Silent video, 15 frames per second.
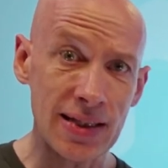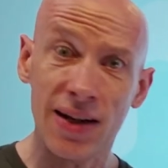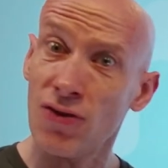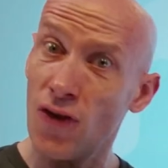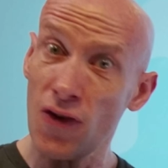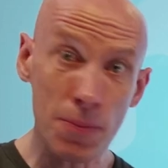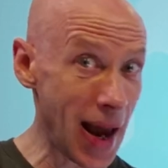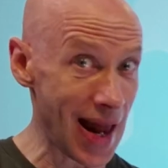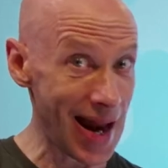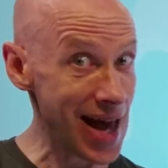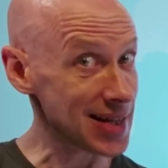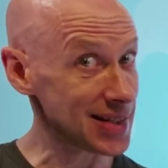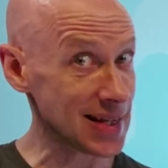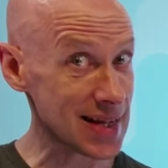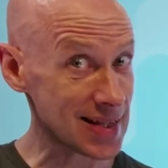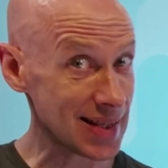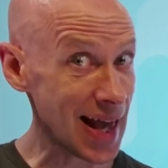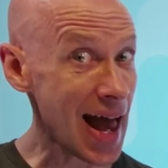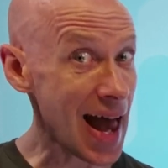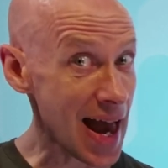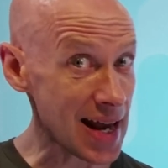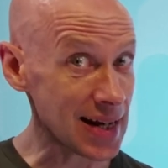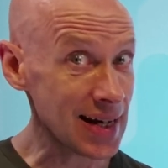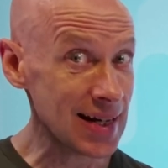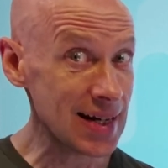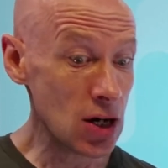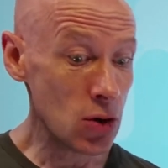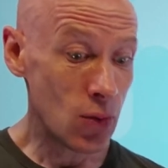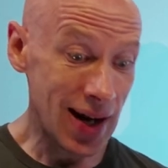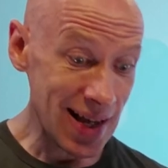And if you think about ElasticSan,
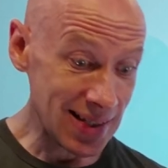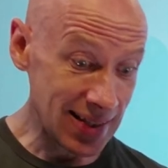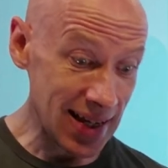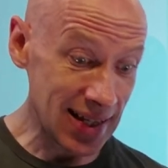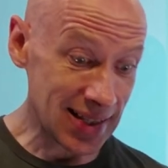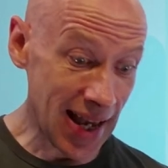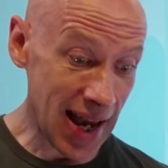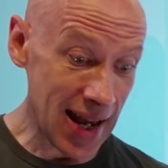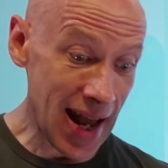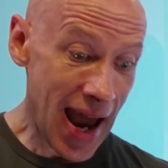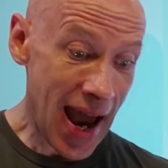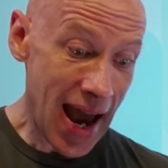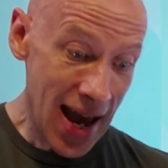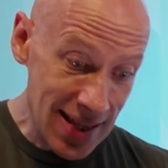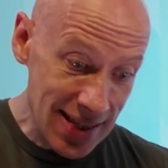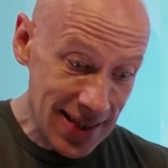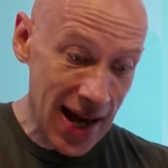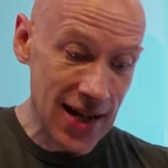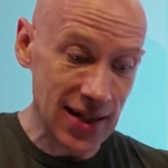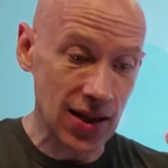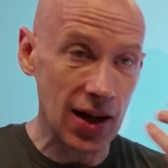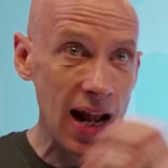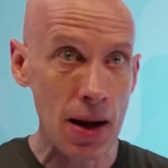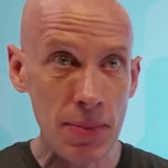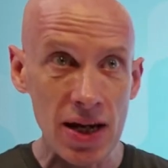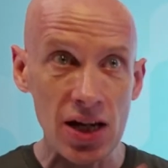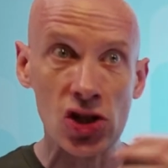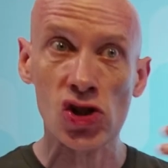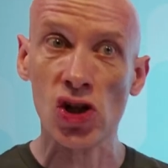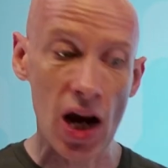well, ElasticSan has that
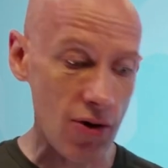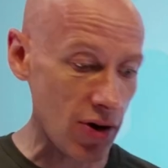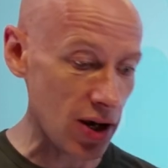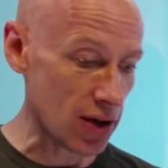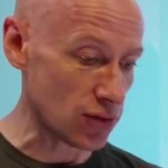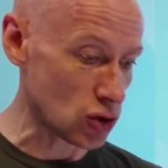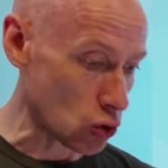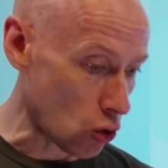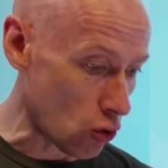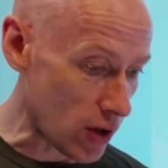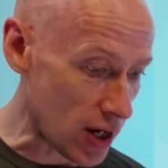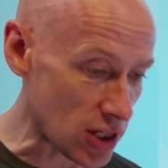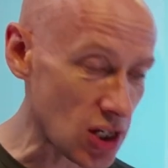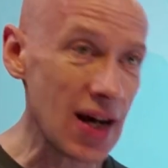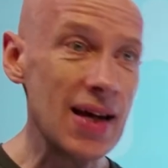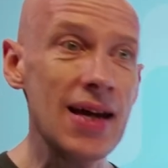dynamic sharing of storage.